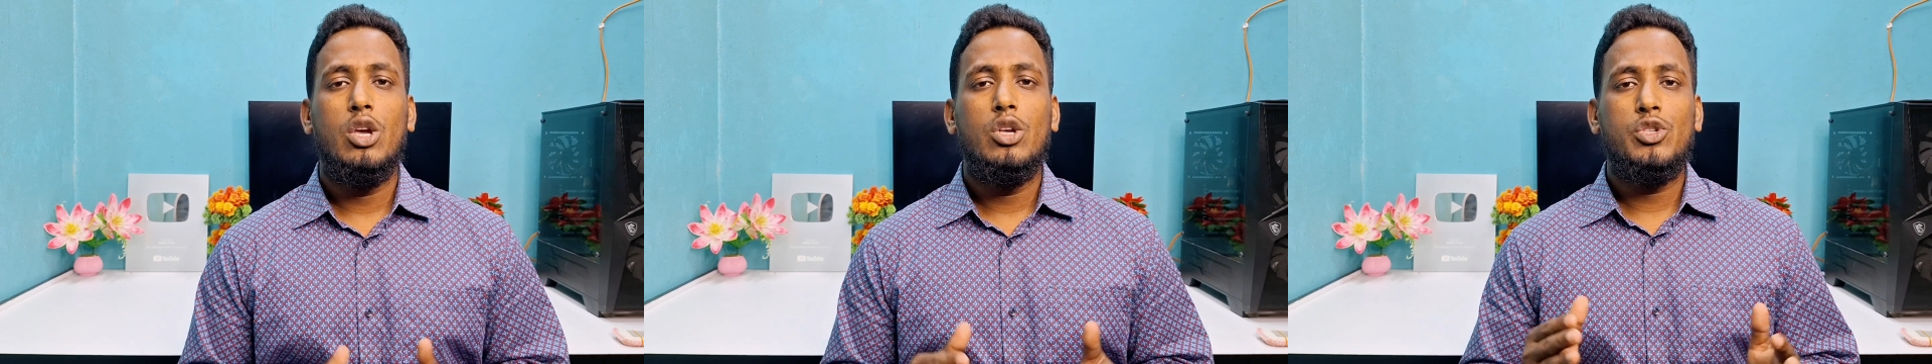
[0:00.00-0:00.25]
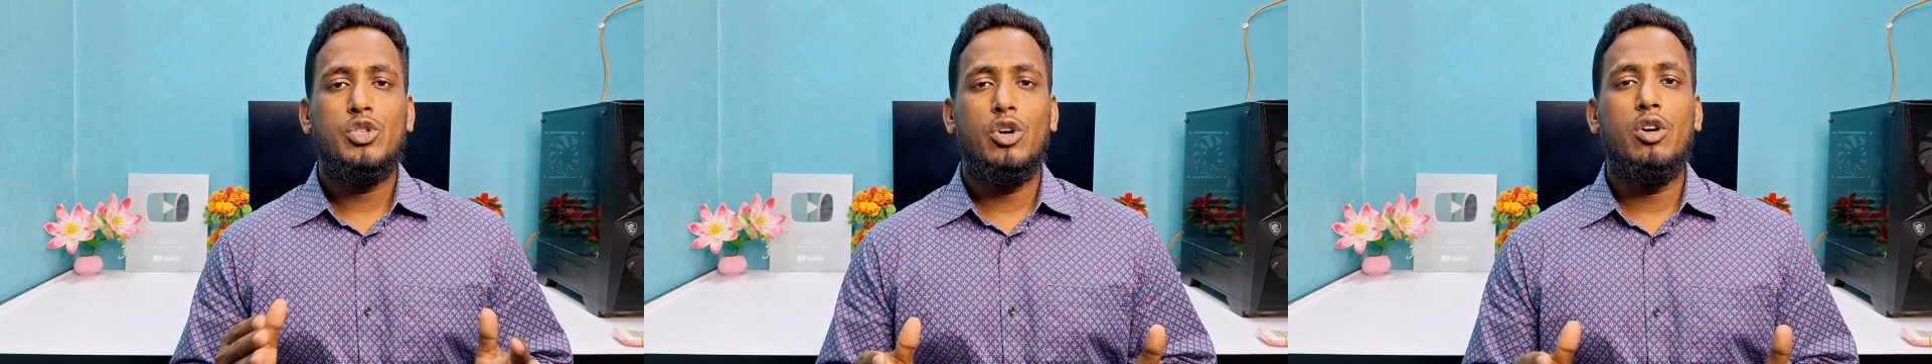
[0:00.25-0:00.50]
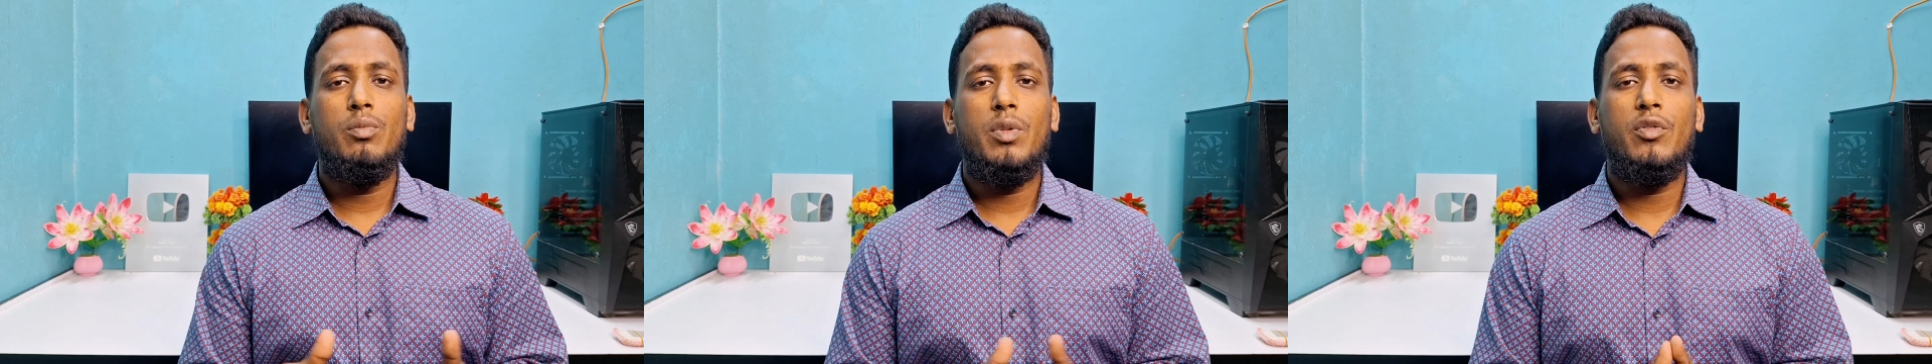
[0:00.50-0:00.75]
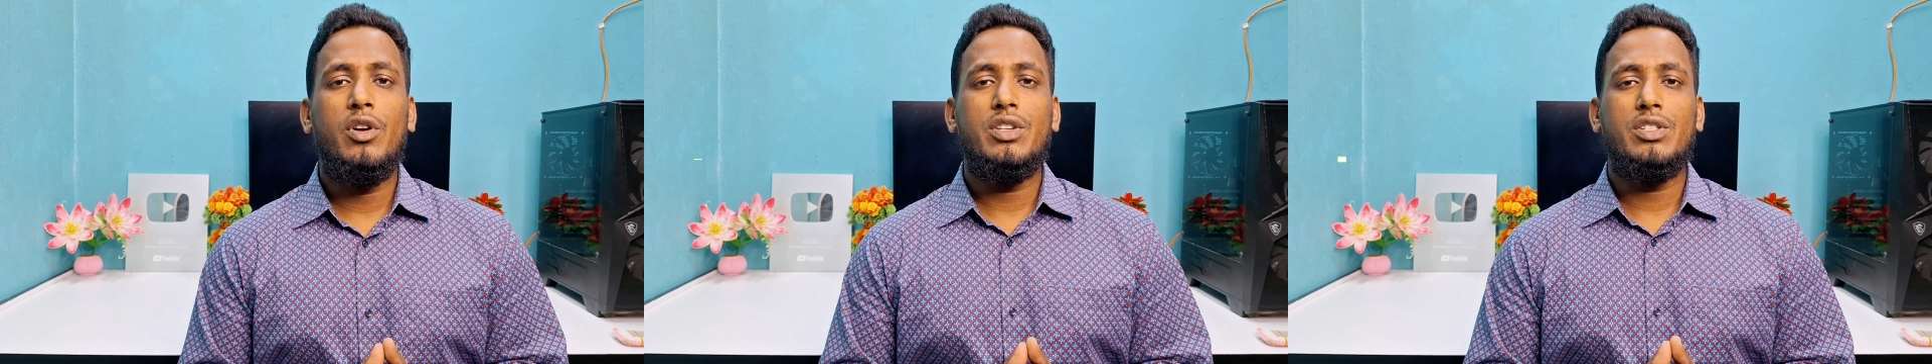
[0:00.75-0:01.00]
So
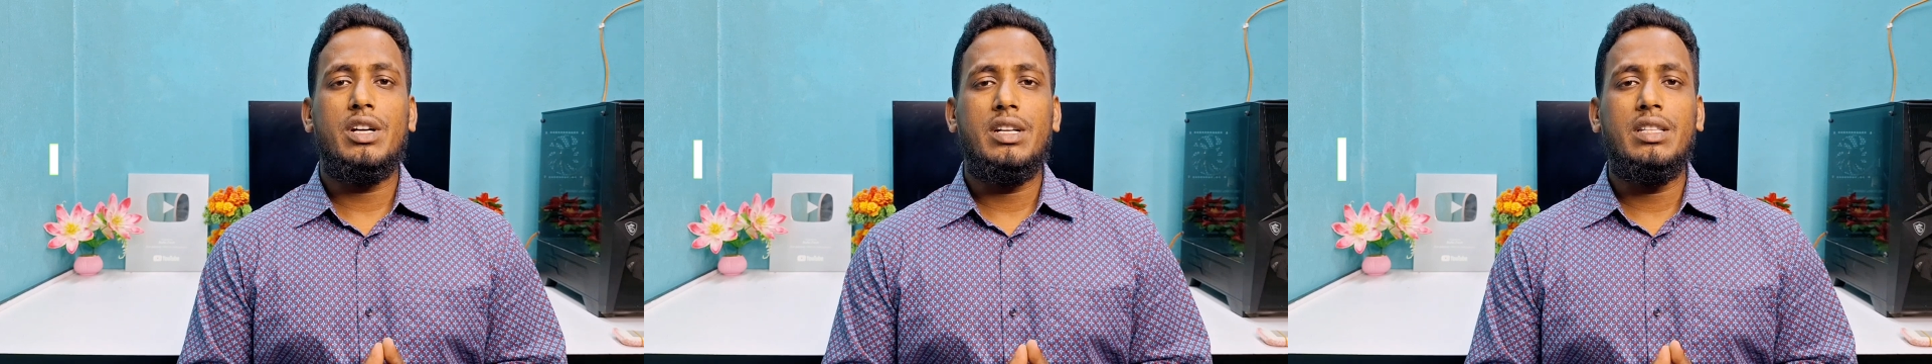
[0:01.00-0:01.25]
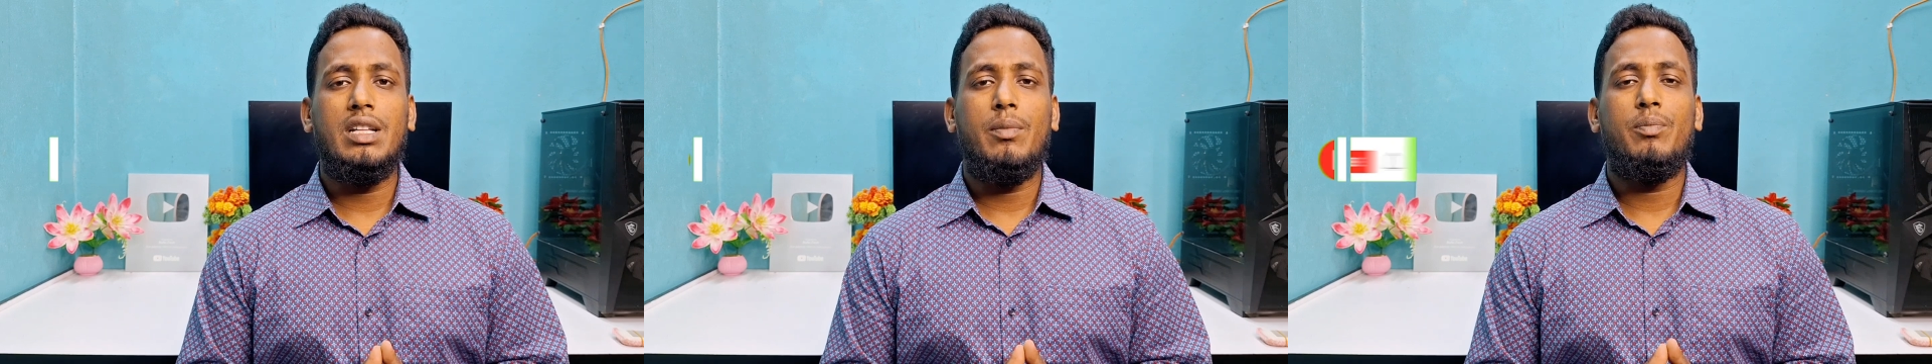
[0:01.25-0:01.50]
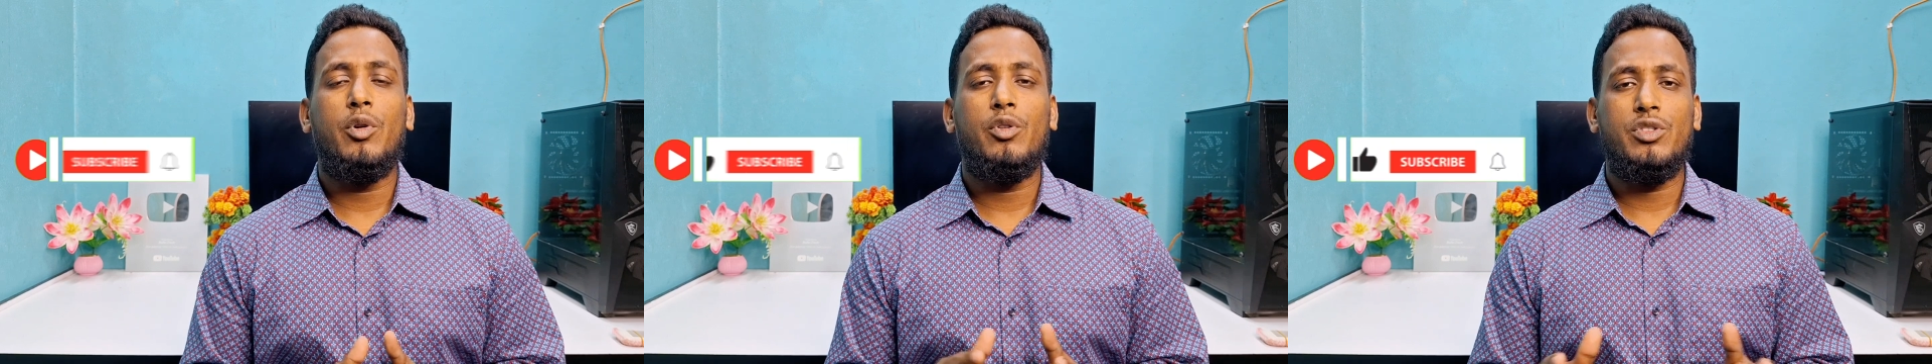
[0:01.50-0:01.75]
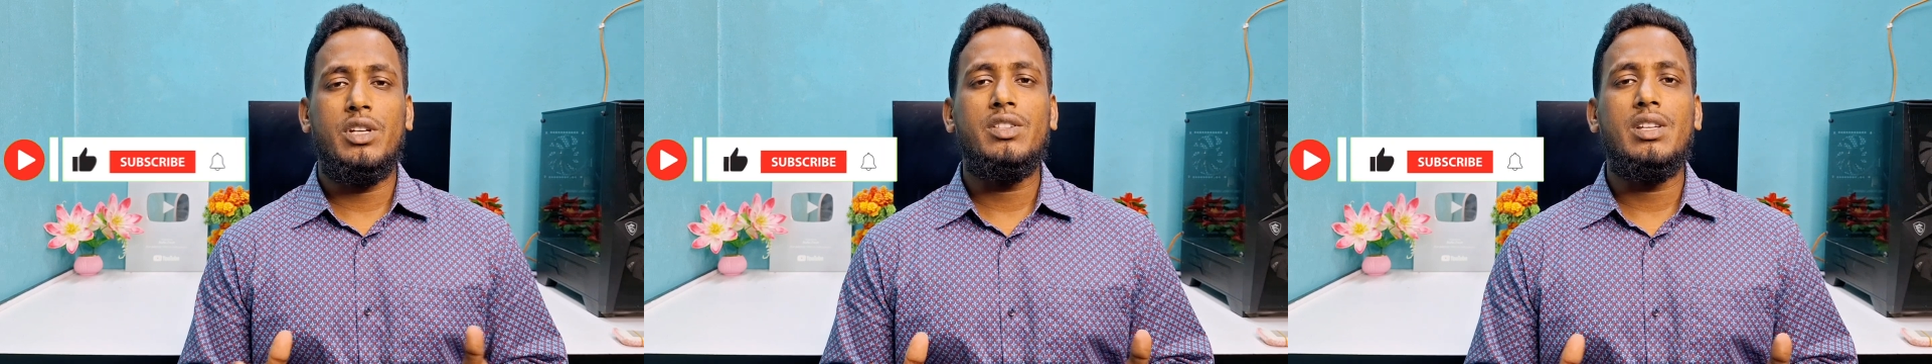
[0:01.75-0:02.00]
before starting that
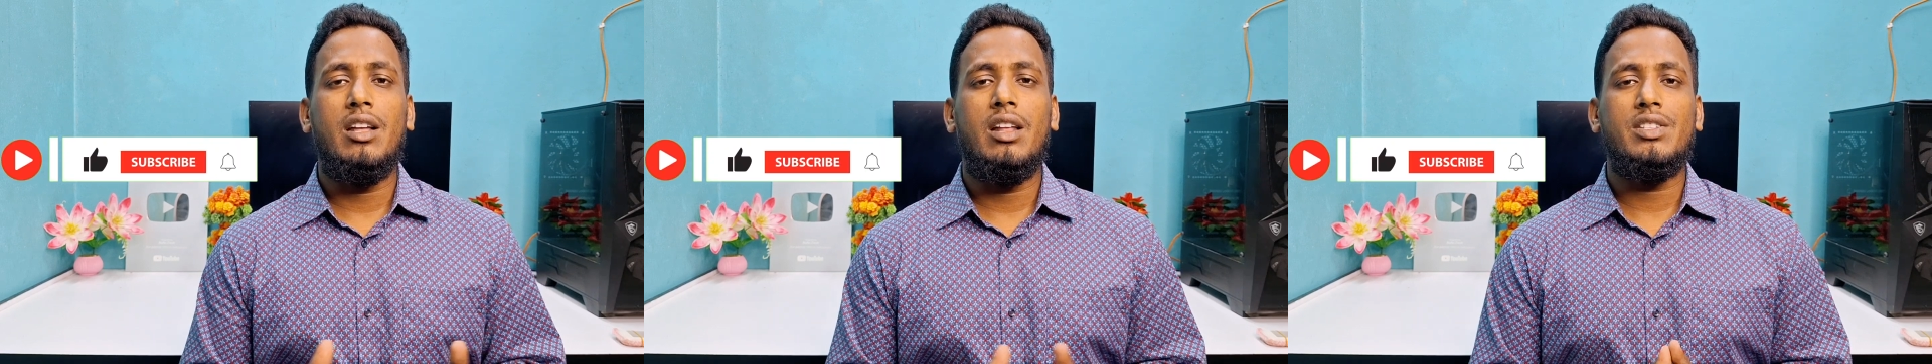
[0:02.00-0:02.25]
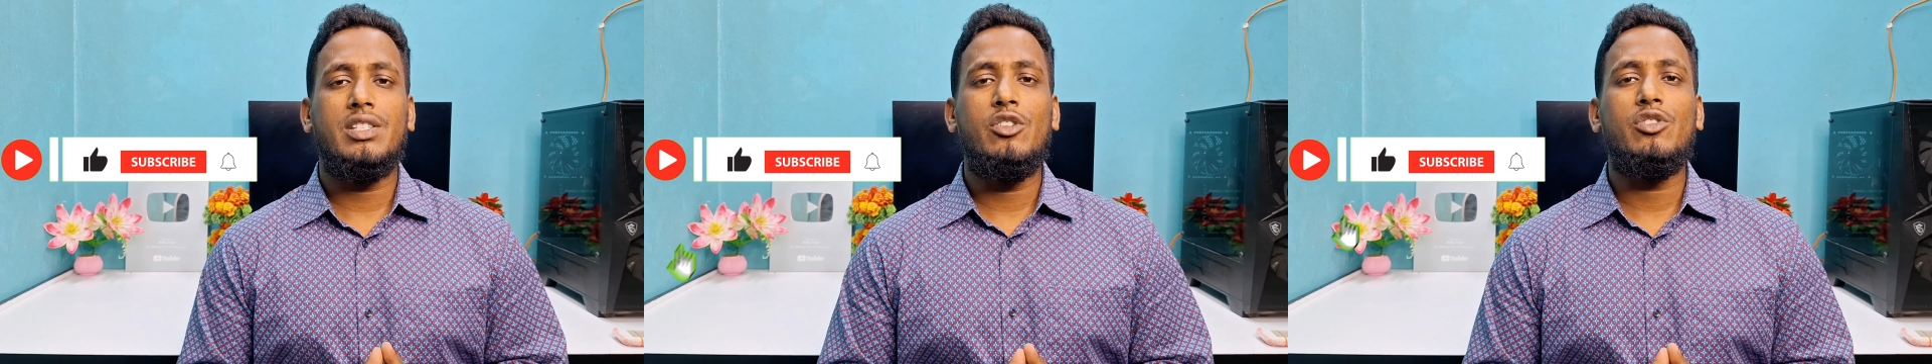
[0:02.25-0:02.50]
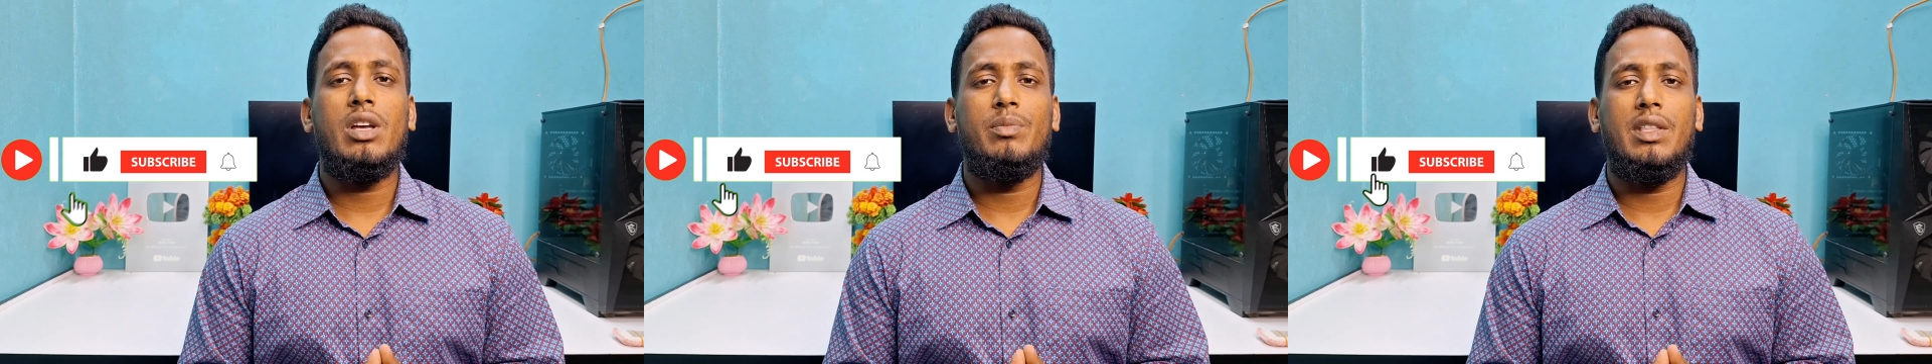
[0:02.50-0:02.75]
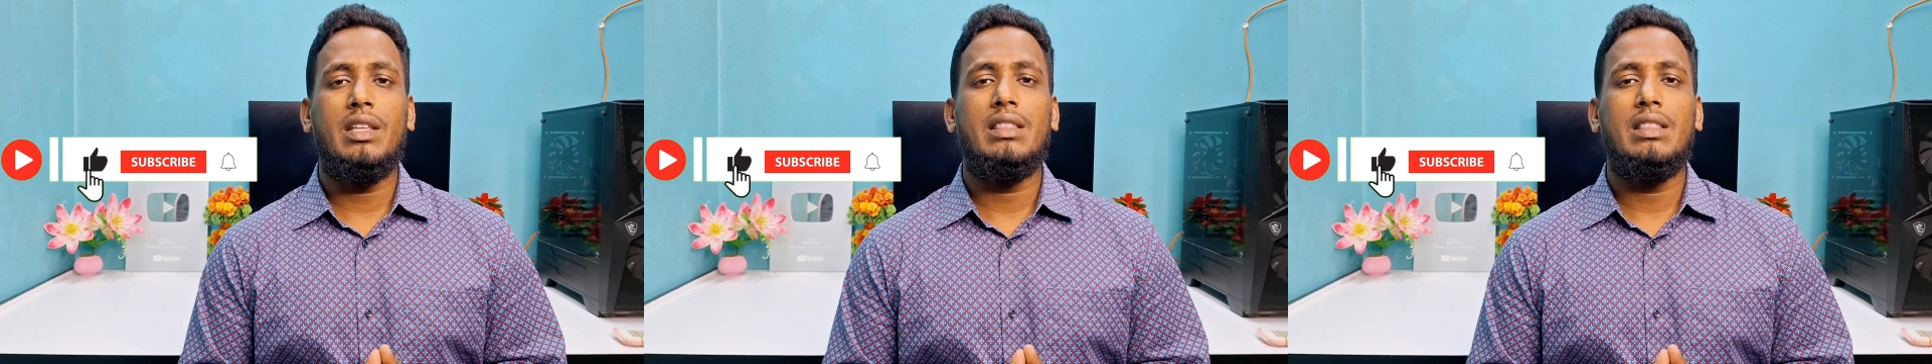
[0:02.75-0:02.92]
process, I'll ask you something,